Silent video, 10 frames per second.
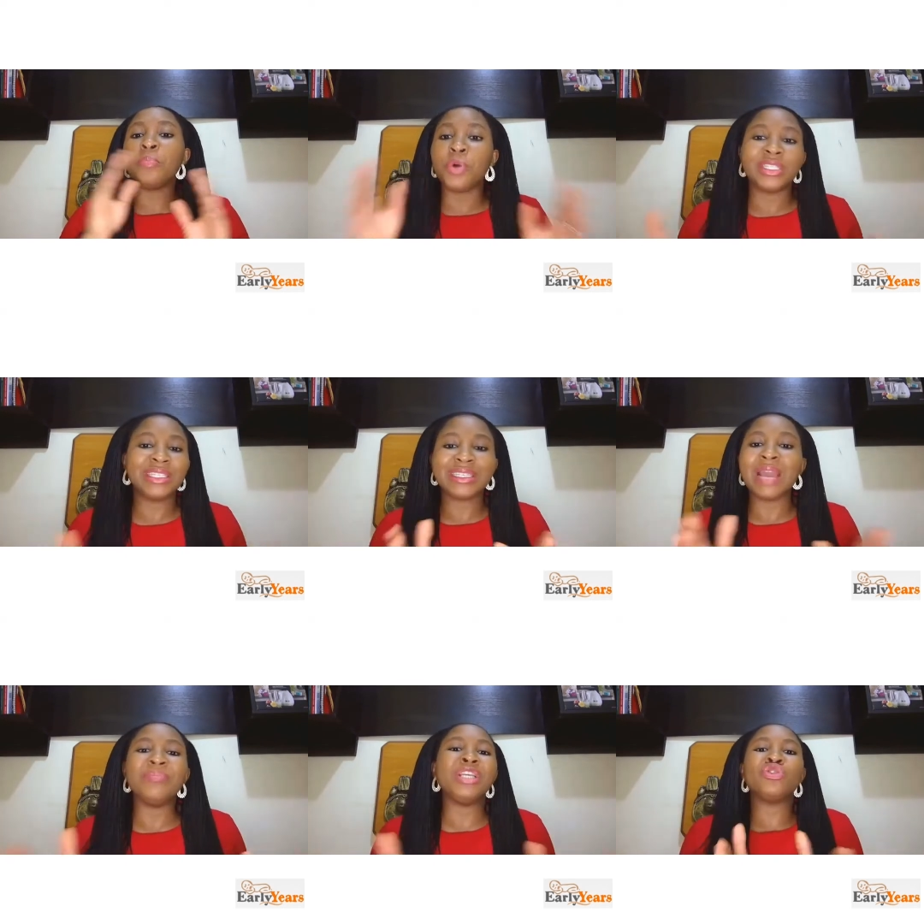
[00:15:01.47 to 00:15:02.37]
potty
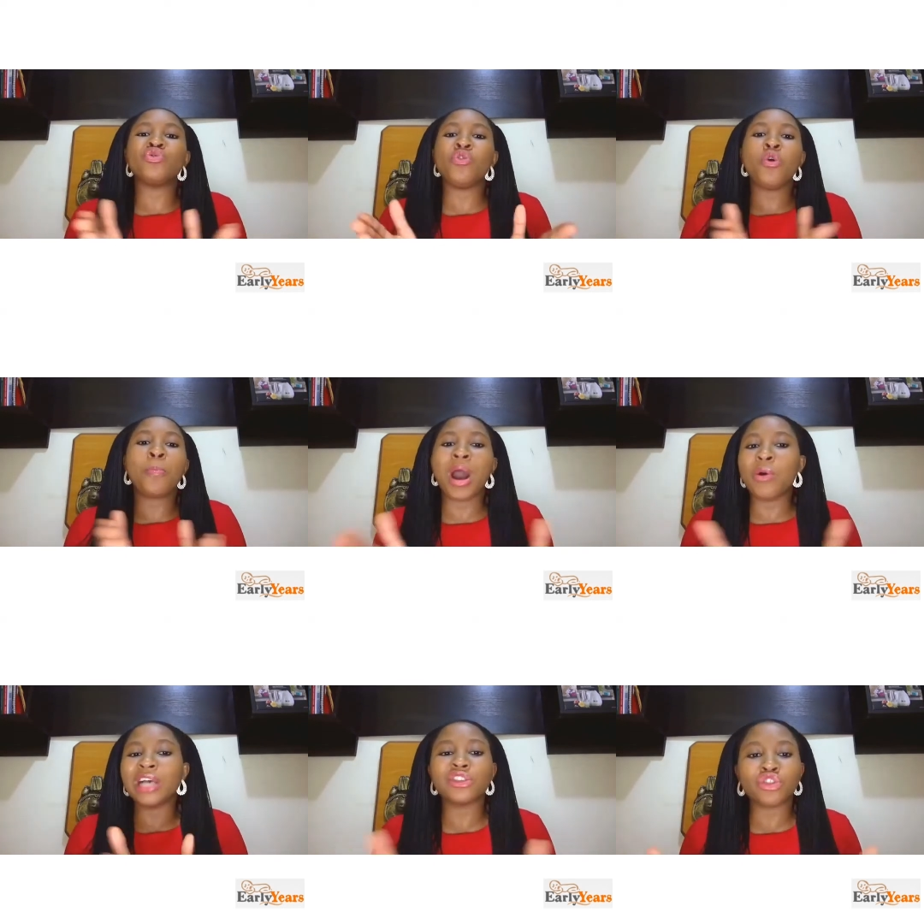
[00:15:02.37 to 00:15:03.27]
time into
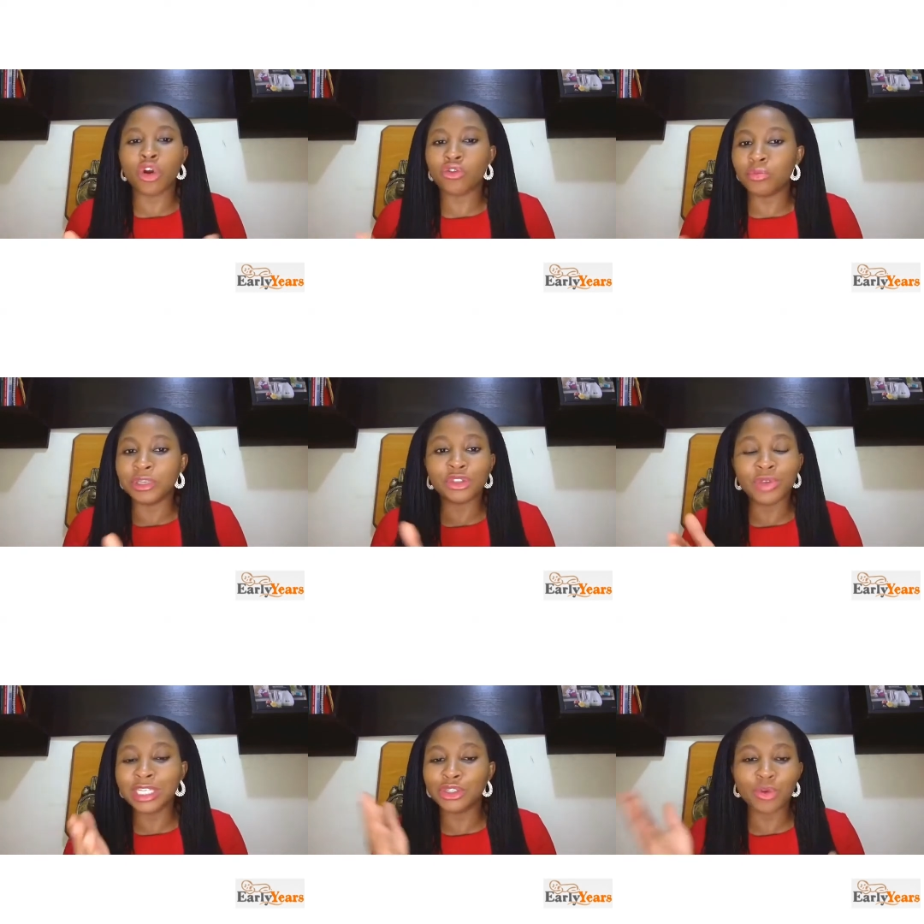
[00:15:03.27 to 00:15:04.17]
power struggle
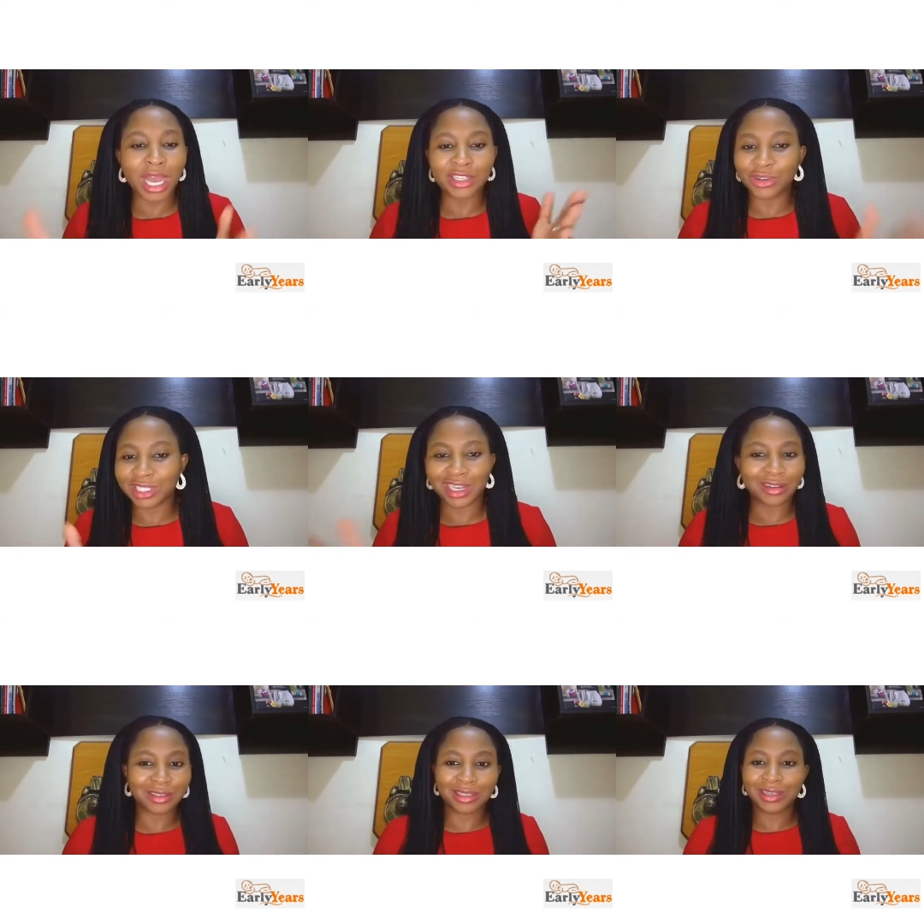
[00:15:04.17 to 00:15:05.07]
between you and your
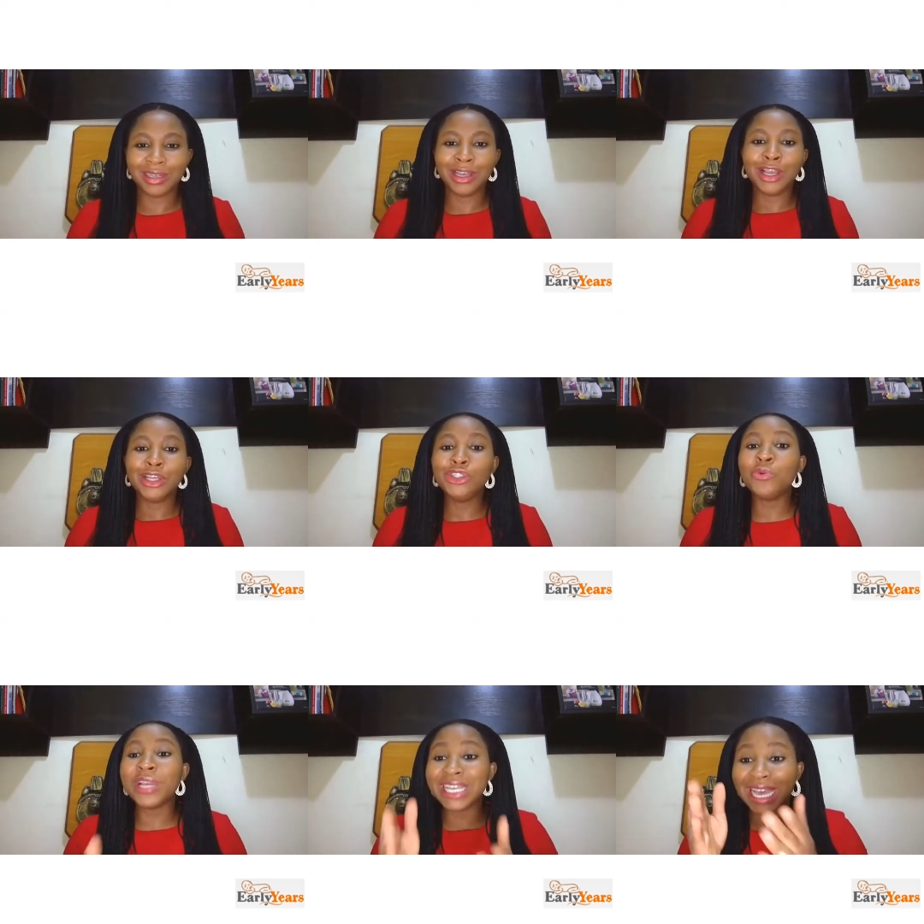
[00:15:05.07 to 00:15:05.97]
child. You
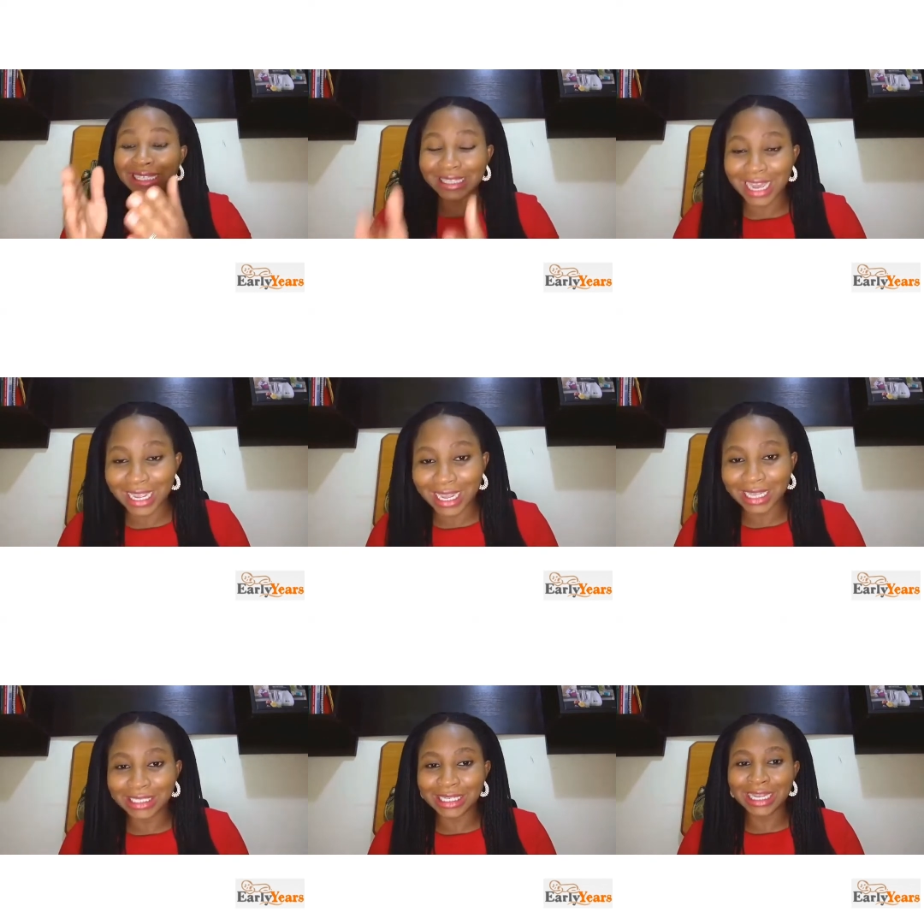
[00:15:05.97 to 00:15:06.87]
will get
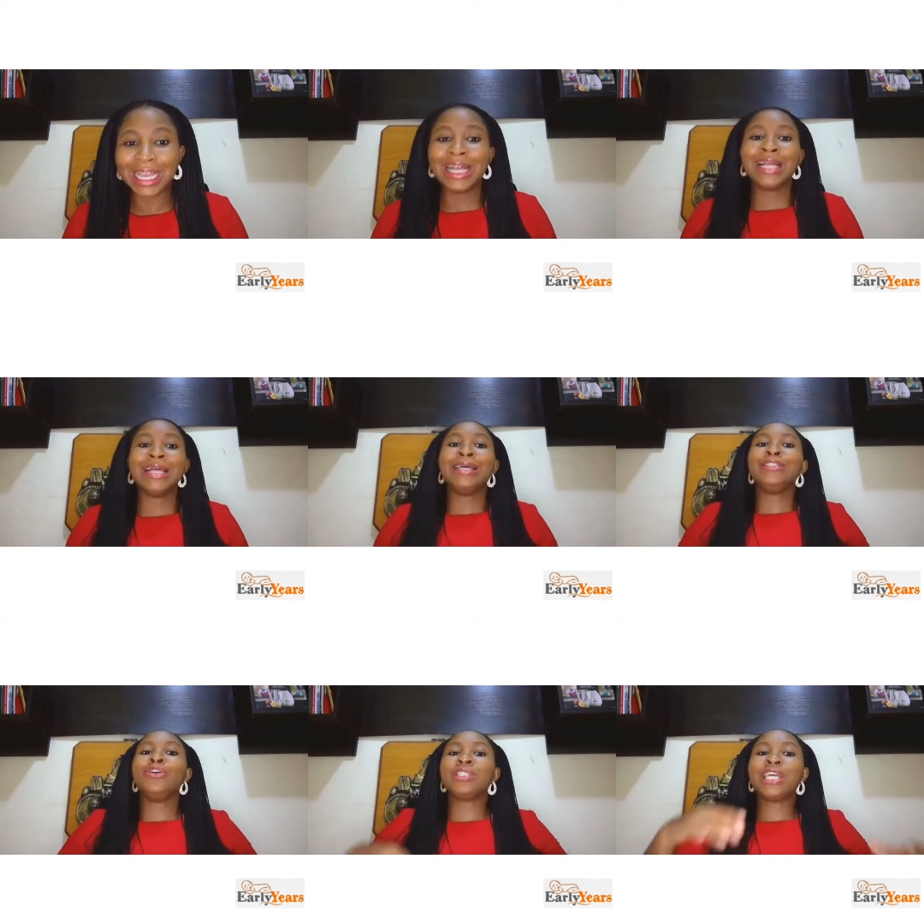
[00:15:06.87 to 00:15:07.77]
tired,
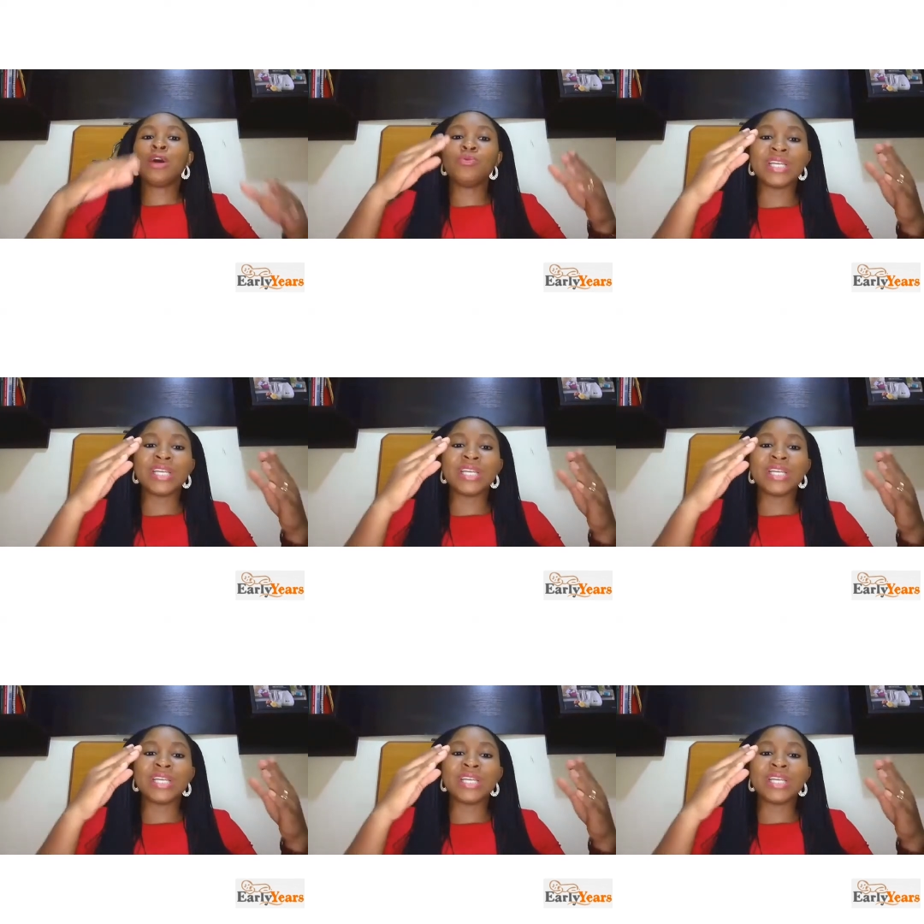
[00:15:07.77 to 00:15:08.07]
your child will